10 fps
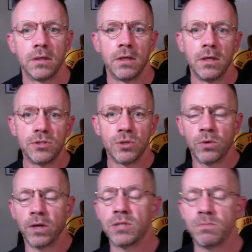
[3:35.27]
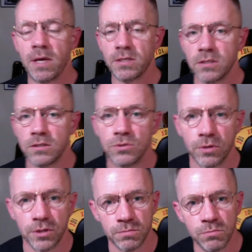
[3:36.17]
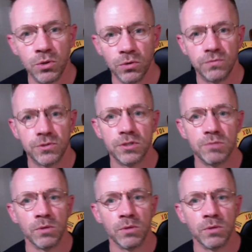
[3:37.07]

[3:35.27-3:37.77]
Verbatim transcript: So Grant's message, or his move, excuse me,